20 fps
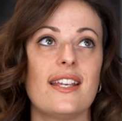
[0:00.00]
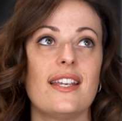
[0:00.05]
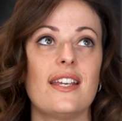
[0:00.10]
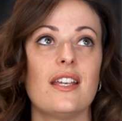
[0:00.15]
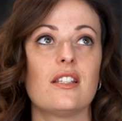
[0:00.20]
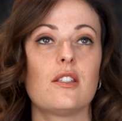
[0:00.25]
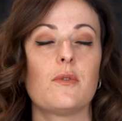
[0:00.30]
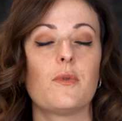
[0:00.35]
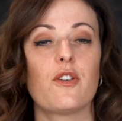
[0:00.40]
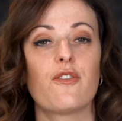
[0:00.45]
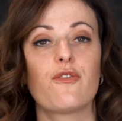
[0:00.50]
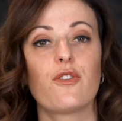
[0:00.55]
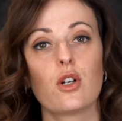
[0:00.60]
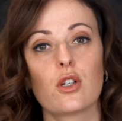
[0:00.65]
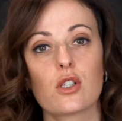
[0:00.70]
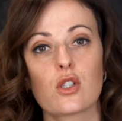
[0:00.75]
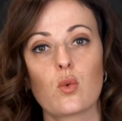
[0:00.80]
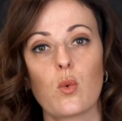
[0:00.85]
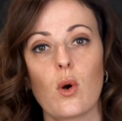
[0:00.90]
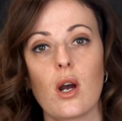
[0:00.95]
is the
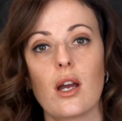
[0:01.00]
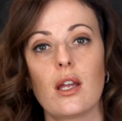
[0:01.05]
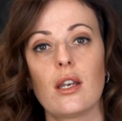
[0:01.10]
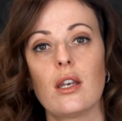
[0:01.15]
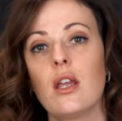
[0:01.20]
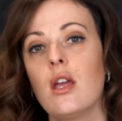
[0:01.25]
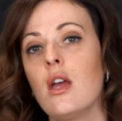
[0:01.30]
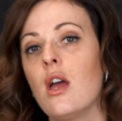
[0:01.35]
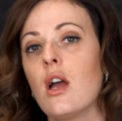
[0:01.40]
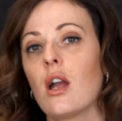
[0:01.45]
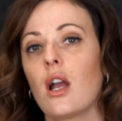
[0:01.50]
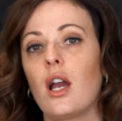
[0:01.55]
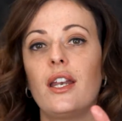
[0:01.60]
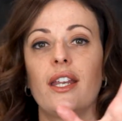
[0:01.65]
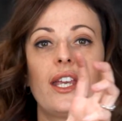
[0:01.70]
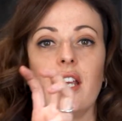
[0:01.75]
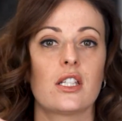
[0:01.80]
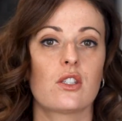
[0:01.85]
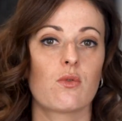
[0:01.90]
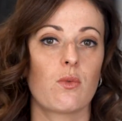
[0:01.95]
first one kind
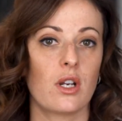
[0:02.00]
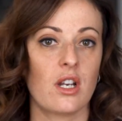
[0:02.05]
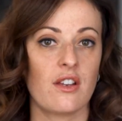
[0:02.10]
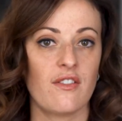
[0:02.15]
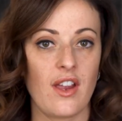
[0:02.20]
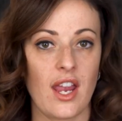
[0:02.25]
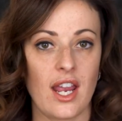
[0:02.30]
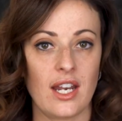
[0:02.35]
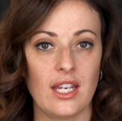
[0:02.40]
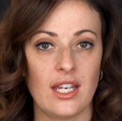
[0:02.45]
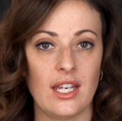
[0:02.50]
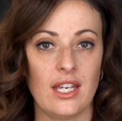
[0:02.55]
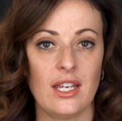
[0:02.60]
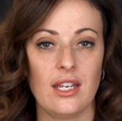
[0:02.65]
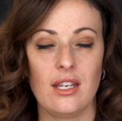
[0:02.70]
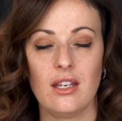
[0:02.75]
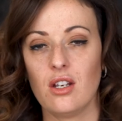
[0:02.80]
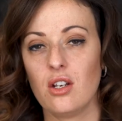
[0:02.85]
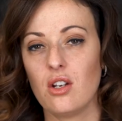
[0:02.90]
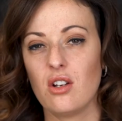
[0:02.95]
of gets rid of
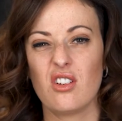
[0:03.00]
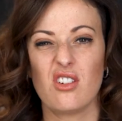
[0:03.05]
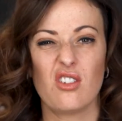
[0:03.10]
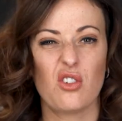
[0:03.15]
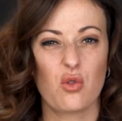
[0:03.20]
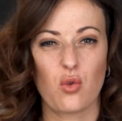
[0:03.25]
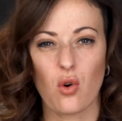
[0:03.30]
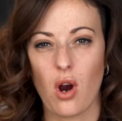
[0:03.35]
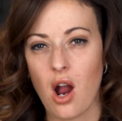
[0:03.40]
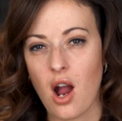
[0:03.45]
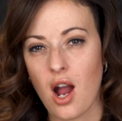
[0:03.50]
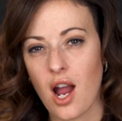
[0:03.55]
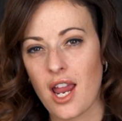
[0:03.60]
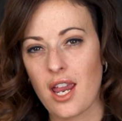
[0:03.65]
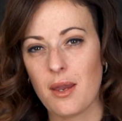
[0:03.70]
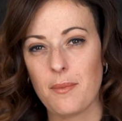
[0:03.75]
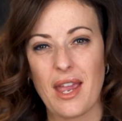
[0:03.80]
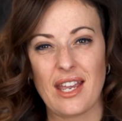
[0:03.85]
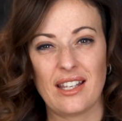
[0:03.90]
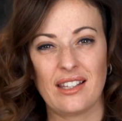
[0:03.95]
any
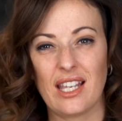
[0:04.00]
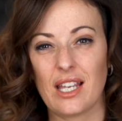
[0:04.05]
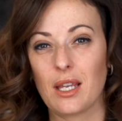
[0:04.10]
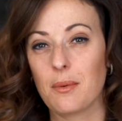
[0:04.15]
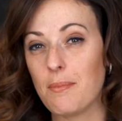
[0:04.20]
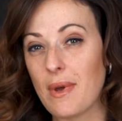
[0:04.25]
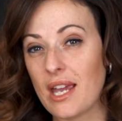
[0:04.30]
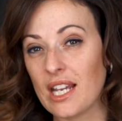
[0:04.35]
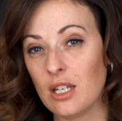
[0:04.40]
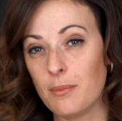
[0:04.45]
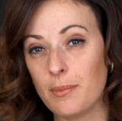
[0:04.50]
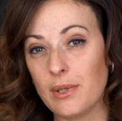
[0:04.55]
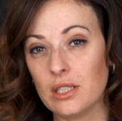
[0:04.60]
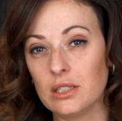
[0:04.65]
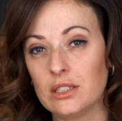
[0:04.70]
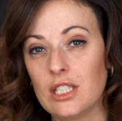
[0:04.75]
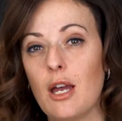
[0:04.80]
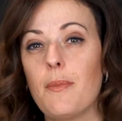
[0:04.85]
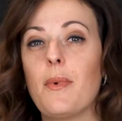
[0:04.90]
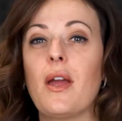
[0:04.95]
grime and like mega
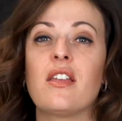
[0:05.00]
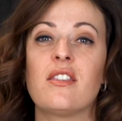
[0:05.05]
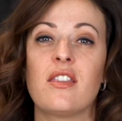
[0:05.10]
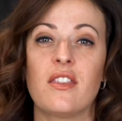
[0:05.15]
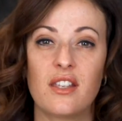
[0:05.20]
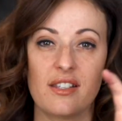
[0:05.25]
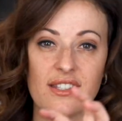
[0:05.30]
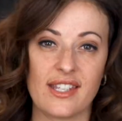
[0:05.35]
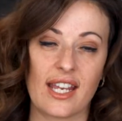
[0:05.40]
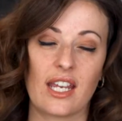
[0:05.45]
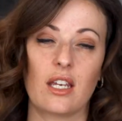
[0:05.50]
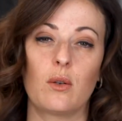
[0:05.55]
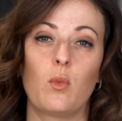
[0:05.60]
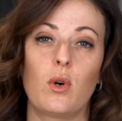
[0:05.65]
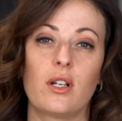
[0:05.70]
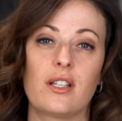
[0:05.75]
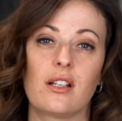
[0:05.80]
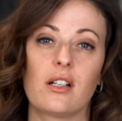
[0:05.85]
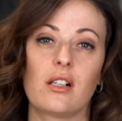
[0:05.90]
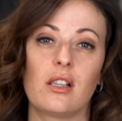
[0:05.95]
buildup, and then the second
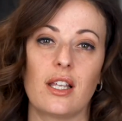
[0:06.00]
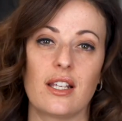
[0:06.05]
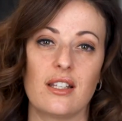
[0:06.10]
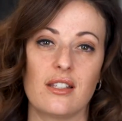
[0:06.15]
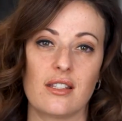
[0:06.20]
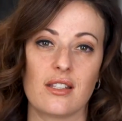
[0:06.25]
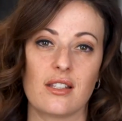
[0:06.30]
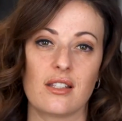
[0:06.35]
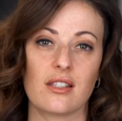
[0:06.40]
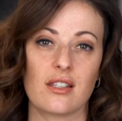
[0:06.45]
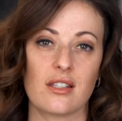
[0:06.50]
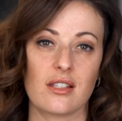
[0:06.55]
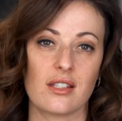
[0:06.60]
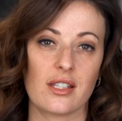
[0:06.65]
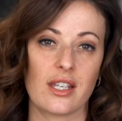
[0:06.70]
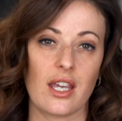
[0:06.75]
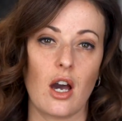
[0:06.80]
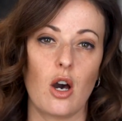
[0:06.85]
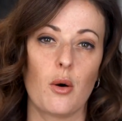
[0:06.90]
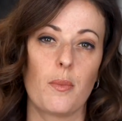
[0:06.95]
one cleanses the
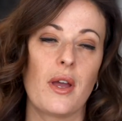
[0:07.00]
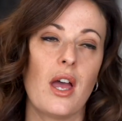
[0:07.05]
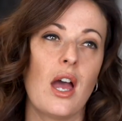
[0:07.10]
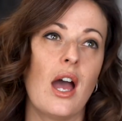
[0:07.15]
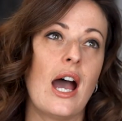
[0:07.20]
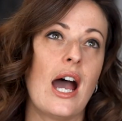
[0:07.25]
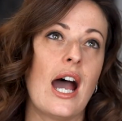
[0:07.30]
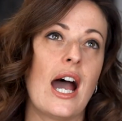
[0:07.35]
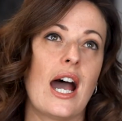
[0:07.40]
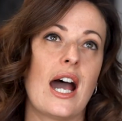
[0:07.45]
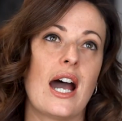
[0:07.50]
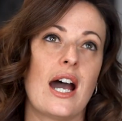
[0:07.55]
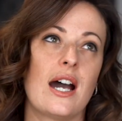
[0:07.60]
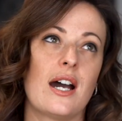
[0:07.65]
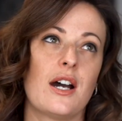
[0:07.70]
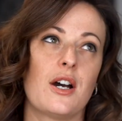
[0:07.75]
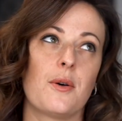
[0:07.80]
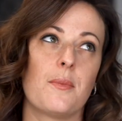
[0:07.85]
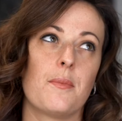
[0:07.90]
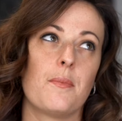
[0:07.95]
scalp.
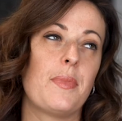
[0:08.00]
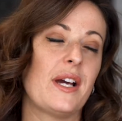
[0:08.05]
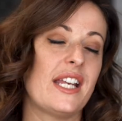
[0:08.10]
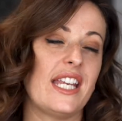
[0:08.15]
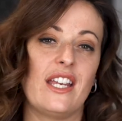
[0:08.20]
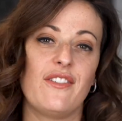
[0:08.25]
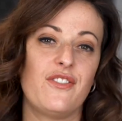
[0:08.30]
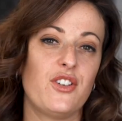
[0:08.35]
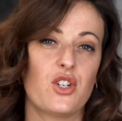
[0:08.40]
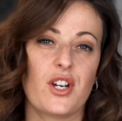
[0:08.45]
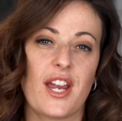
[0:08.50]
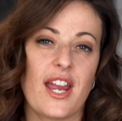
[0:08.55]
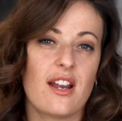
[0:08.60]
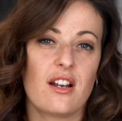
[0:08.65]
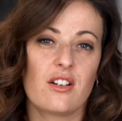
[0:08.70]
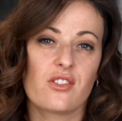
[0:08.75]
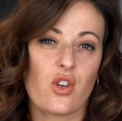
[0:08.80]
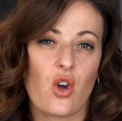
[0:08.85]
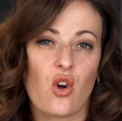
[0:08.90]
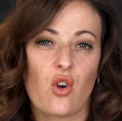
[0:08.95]
But if your
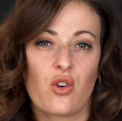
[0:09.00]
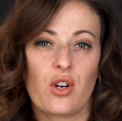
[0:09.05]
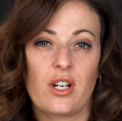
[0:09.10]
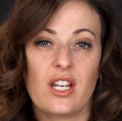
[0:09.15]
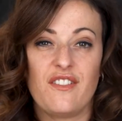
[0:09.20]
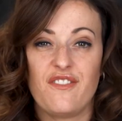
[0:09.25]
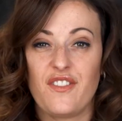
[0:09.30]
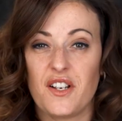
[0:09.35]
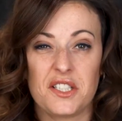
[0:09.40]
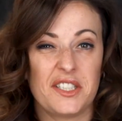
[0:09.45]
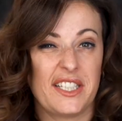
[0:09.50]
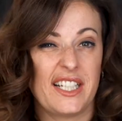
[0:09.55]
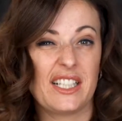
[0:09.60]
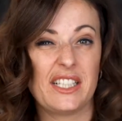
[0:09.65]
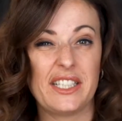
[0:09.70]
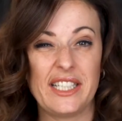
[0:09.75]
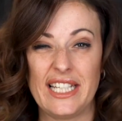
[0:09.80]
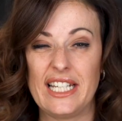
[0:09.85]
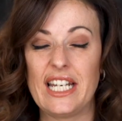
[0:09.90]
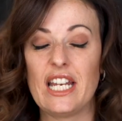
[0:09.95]
hair is already fairly
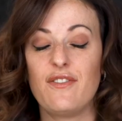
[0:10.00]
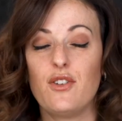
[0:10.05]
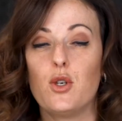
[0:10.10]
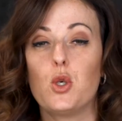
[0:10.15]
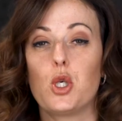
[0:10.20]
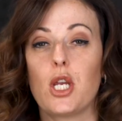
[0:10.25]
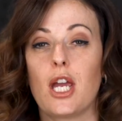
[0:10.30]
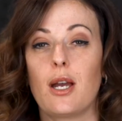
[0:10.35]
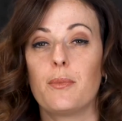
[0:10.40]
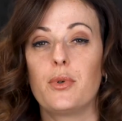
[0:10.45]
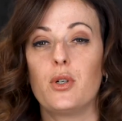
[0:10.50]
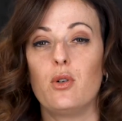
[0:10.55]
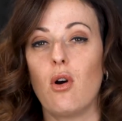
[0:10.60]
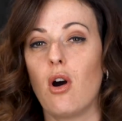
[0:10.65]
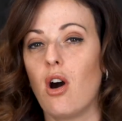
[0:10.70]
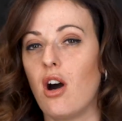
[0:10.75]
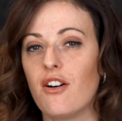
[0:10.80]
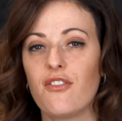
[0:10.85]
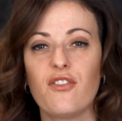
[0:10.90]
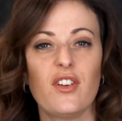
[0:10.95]
clean, if you shampoo
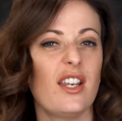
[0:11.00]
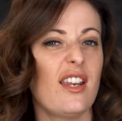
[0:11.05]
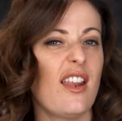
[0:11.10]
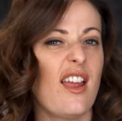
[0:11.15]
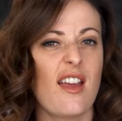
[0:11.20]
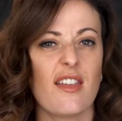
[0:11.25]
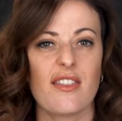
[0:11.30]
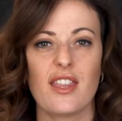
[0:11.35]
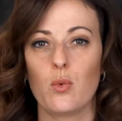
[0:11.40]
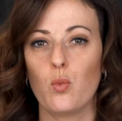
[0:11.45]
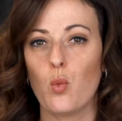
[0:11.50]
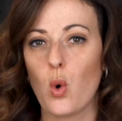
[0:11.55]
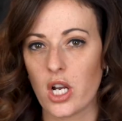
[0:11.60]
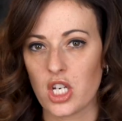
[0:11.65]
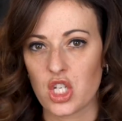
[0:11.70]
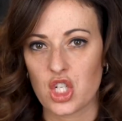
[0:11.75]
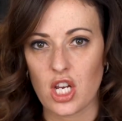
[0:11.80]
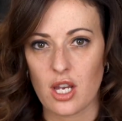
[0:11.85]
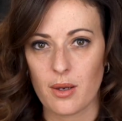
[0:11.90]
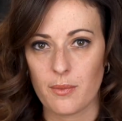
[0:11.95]
often, then
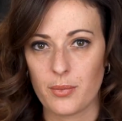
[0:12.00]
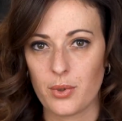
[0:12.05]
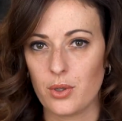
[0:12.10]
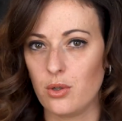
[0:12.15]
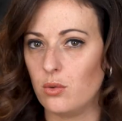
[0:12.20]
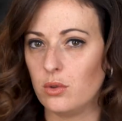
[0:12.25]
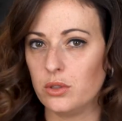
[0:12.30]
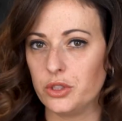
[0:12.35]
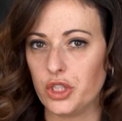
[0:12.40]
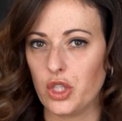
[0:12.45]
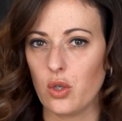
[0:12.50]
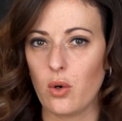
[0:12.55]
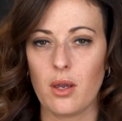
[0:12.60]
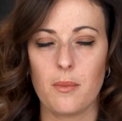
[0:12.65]
one shampoo will do